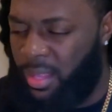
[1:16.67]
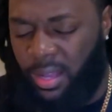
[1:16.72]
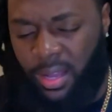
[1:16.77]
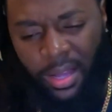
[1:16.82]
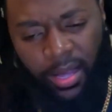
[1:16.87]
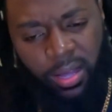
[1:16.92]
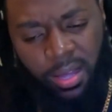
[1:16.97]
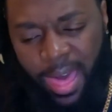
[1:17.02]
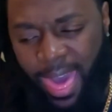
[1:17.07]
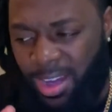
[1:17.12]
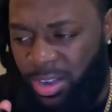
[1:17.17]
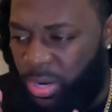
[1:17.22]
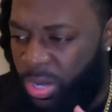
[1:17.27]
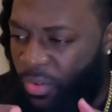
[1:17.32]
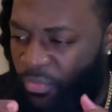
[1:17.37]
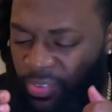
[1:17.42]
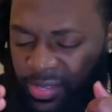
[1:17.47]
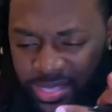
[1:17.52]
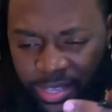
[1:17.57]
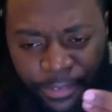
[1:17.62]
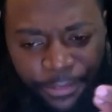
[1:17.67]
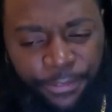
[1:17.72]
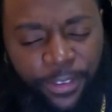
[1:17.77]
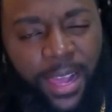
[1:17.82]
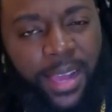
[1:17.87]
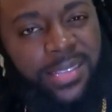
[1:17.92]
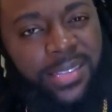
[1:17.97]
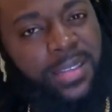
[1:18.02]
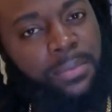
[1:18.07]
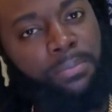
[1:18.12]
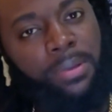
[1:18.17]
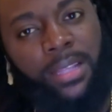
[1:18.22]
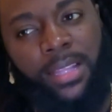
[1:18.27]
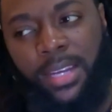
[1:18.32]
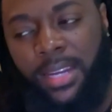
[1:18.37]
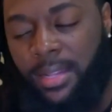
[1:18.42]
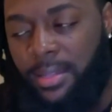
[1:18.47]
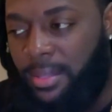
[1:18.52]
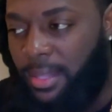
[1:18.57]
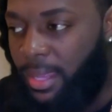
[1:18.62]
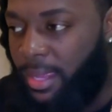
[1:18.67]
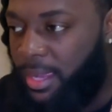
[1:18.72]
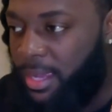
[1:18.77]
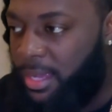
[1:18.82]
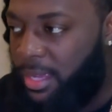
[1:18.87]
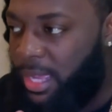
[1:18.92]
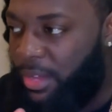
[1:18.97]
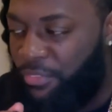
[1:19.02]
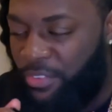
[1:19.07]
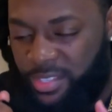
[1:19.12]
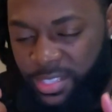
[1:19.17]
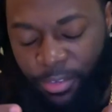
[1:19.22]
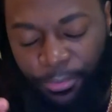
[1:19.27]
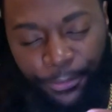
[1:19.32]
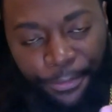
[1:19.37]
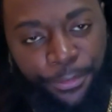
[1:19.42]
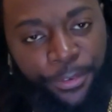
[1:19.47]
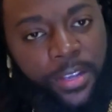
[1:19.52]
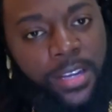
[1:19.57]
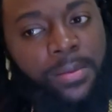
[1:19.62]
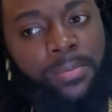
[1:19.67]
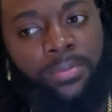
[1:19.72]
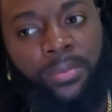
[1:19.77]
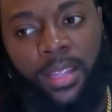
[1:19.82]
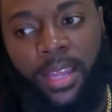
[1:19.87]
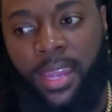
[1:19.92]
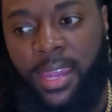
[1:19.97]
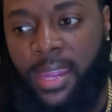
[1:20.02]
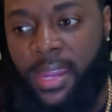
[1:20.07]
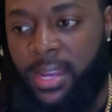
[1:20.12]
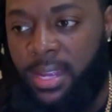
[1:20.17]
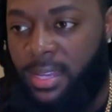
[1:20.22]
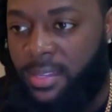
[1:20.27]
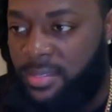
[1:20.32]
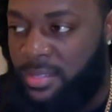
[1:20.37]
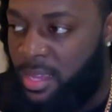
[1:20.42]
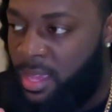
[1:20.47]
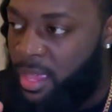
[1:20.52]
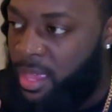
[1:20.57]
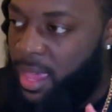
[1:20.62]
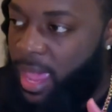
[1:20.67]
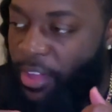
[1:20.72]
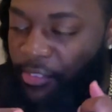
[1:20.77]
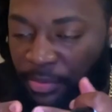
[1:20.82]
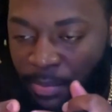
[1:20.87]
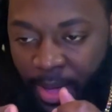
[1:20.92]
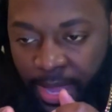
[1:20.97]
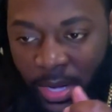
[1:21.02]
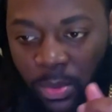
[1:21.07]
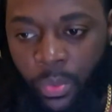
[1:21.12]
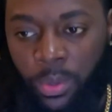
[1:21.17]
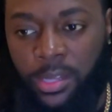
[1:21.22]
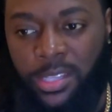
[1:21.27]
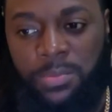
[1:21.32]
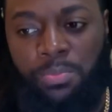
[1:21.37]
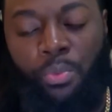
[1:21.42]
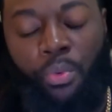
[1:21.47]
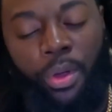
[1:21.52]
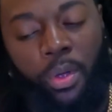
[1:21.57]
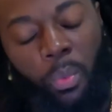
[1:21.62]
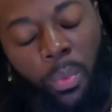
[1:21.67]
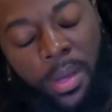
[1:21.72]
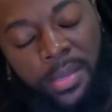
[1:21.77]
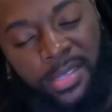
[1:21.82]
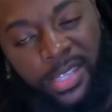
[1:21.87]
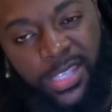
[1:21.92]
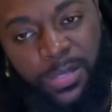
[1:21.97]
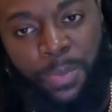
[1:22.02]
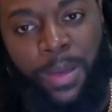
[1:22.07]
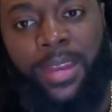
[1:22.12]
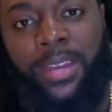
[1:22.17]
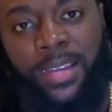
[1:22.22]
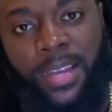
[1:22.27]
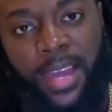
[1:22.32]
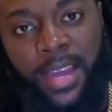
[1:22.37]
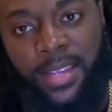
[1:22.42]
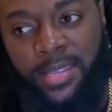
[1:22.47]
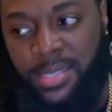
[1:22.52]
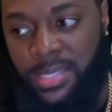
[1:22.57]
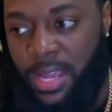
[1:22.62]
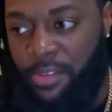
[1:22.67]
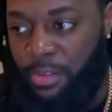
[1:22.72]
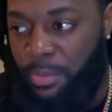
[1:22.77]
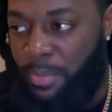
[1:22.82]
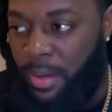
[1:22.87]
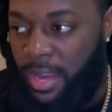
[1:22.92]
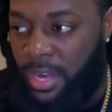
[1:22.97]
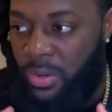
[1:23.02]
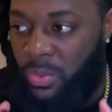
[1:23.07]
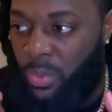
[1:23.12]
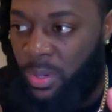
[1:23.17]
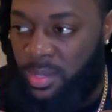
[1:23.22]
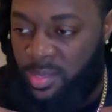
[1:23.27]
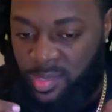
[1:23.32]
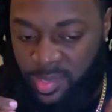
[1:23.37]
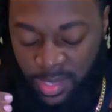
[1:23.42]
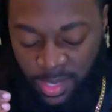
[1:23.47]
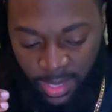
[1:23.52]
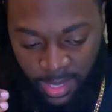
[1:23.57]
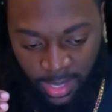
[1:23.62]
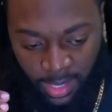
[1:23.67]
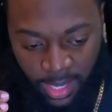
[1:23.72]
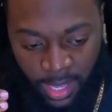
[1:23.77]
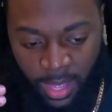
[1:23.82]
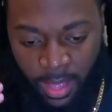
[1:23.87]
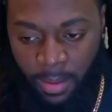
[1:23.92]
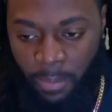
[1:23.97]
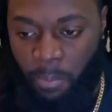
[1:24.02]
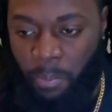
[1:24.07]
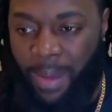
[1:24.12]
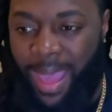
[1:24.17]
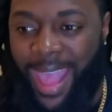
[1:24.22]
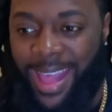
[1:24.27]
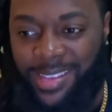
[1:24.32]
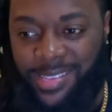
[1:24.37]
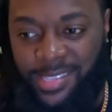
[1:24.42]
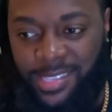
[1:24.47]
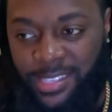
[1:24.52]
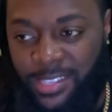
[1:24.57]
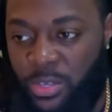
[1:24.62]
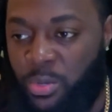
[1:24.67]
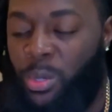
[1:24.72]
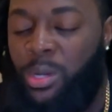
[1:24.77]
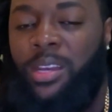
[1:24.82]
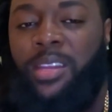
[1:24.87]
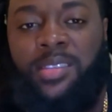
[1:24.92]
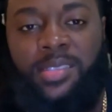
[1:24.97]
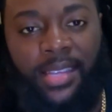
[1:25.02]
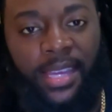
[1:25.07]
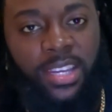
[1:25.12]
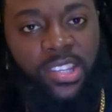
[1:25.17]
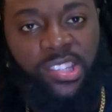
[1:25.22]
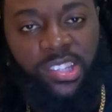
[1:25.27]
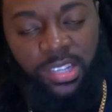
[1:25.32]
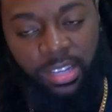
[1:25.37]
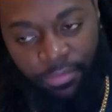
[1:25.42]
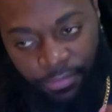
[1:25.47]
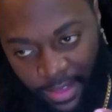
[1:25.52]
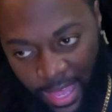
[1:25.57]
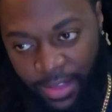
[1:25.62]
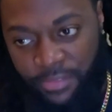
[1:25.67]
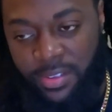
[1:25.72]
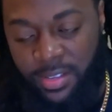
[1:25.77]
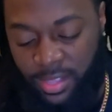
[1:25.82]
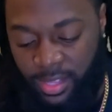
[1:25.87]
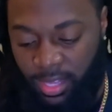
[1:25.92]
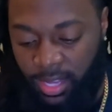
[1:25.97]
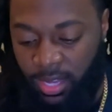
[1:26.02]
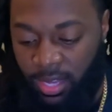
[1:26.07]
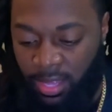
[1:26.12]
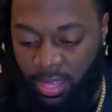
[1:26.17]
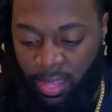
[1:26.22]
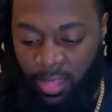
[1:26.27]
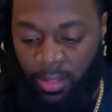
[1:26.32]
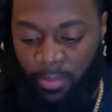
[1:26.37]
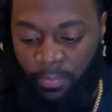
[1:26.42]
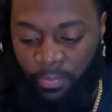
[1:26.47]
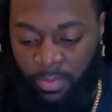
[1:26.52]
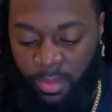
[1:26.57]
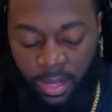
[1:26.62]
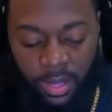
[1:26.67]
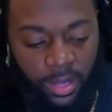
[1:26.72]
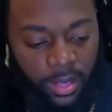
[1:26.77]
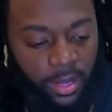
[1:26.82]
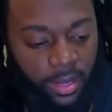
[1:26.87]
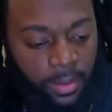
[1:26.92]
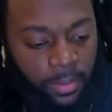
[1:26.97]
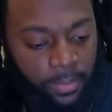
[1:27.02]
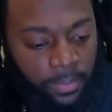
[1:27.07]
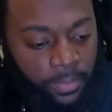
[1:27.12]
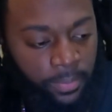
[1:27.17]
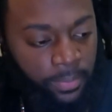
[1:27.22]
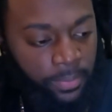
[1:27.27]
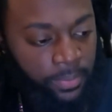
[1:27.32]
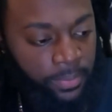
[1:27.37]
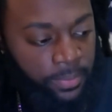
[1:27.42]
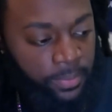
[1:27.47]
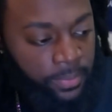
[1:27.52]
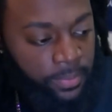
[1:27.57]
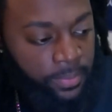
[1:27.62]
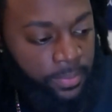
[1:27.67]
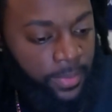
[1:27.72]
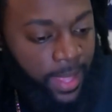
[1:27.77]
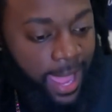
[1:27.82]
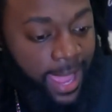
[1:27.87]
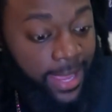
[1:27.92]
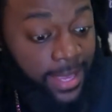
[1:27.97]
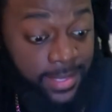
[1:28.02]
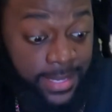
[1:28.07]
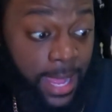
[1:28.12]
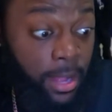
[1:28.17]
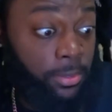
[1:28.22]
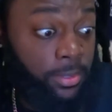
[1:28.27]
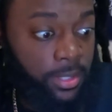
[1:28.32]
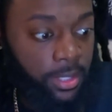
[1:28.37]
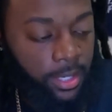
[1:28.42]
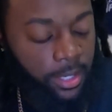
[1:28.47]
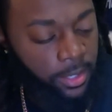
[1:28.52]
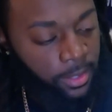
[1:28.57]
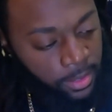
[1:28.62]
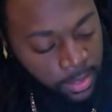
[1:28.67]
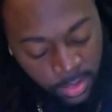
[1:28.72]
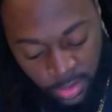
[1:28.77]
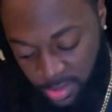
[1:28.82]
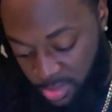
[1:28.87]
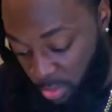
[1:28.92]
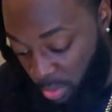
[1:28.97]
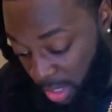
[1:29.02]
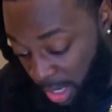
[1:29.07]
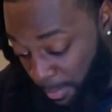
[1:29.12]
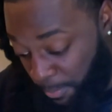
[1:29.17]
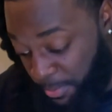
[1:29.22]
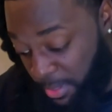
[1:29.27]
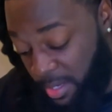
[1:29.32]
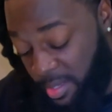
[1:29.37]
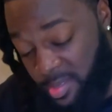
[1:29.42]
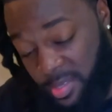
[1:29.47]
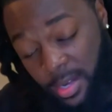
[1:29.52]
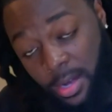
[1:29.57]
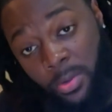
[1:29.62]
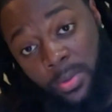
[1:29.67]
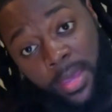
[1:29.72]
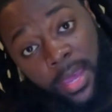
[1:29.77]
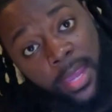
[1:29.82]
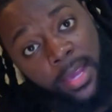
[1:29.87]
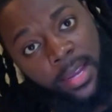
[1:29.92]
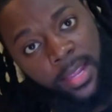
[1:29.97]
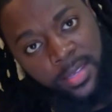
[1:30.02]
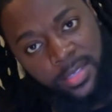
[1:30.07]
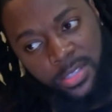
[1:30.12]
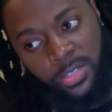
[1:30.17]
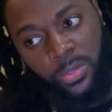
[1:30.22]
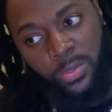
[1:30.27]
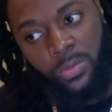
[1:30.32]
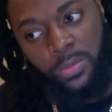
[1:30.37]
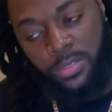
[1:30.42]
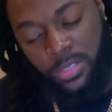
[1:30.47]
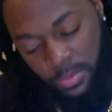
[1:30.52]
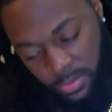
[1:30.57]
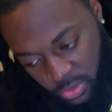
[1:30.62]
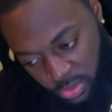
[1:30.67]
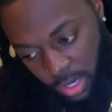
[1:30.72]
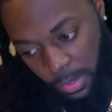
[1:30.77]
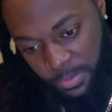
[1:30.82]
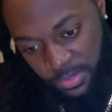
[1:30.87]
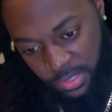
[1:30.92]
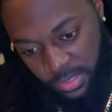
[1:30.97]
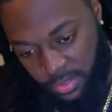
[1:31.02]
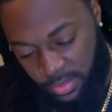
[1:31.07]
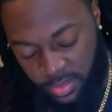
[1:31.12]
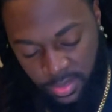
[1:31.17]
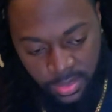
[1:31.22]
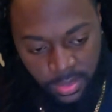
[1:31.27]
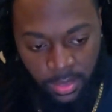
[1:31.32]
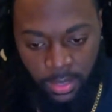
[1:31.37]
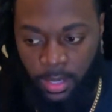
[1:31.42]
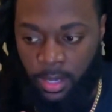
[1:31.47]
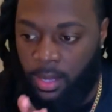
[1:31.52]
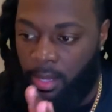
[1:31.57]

Uh, I don't know if it's a flexibility thing, if it's a freedom thing. It's, everybody wants more and wants to spend less. Everybody wants the max utilization of everything um, that is out there. So companies said, okay, let's do subscriptions.